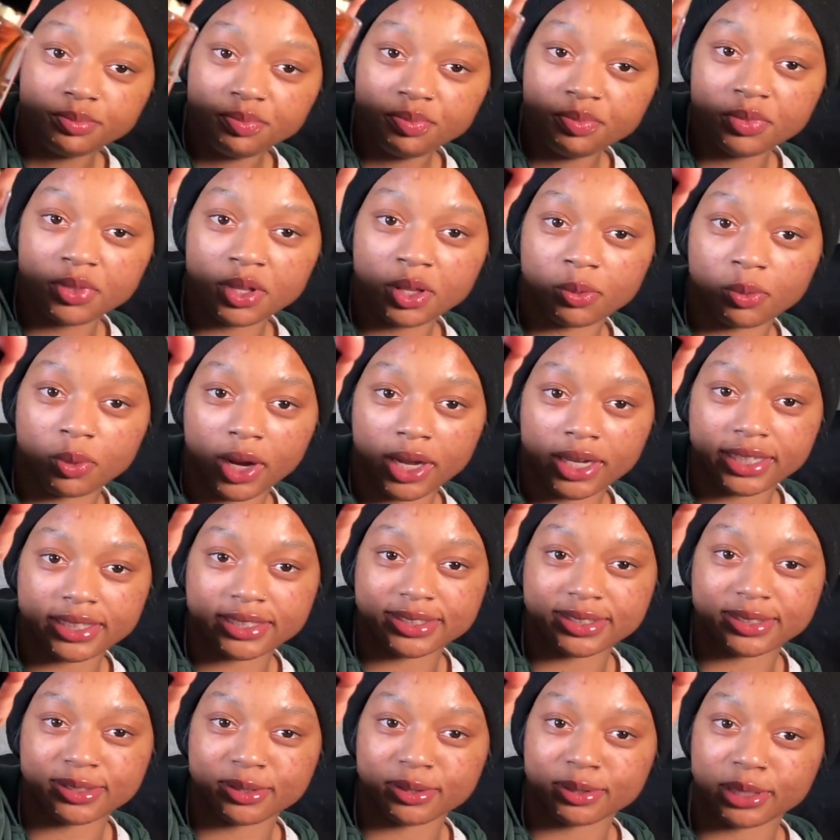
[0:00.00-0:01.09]
the
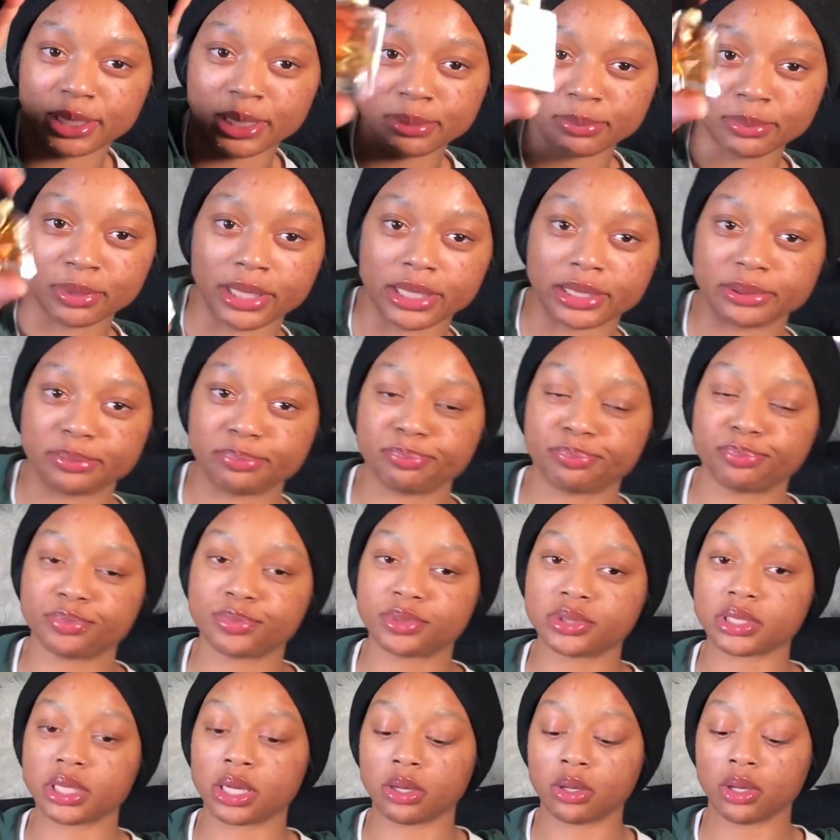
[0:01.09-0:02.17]
YSL Libre.
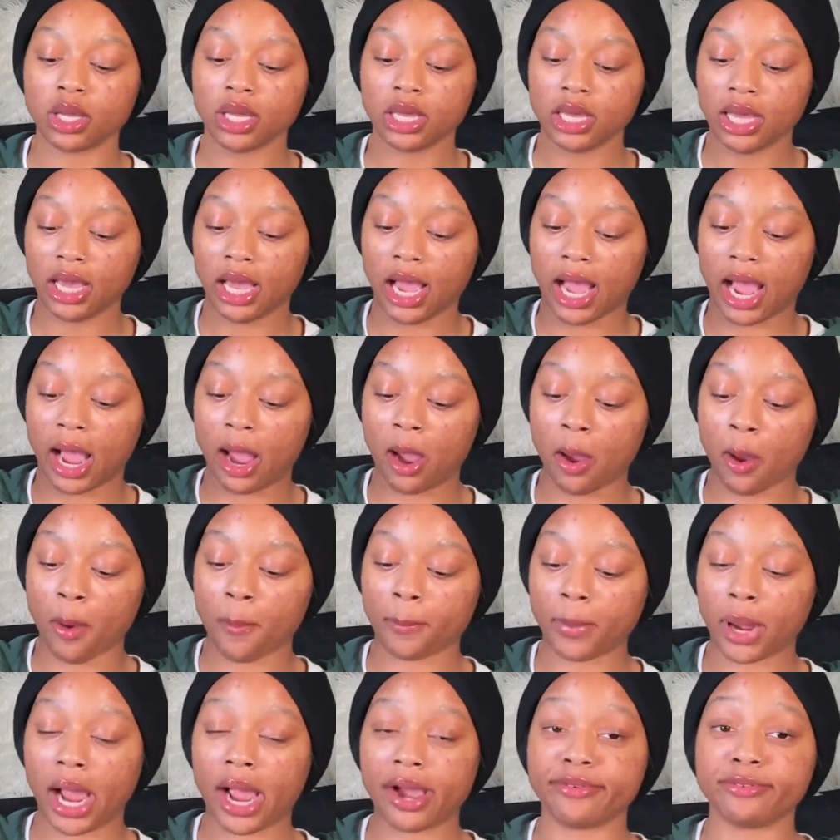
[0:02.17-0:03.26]
So
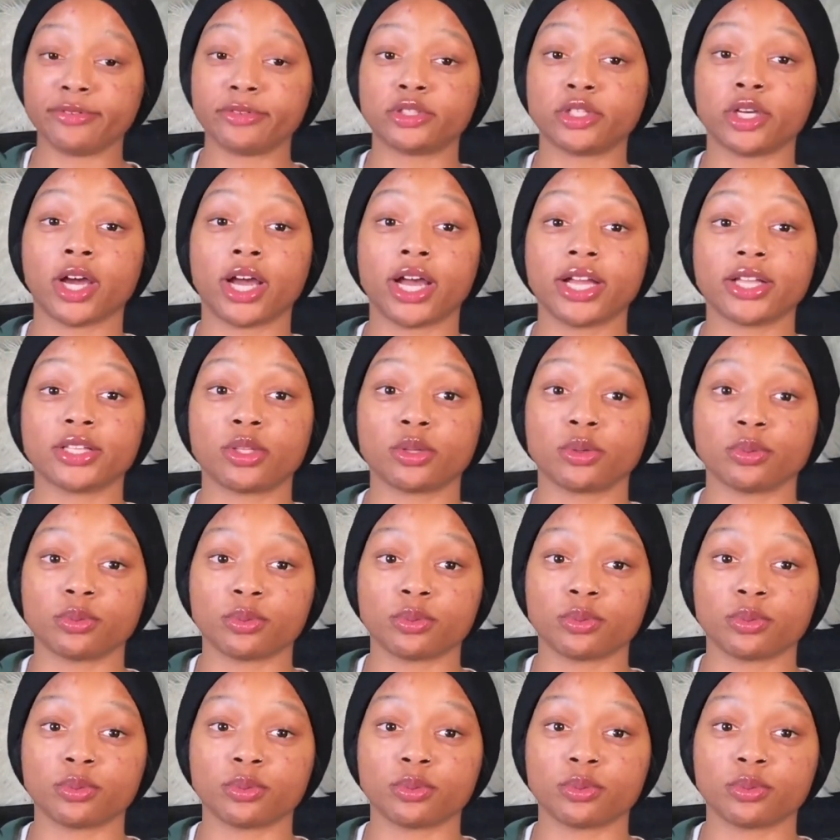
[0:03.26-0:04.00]
I've tried the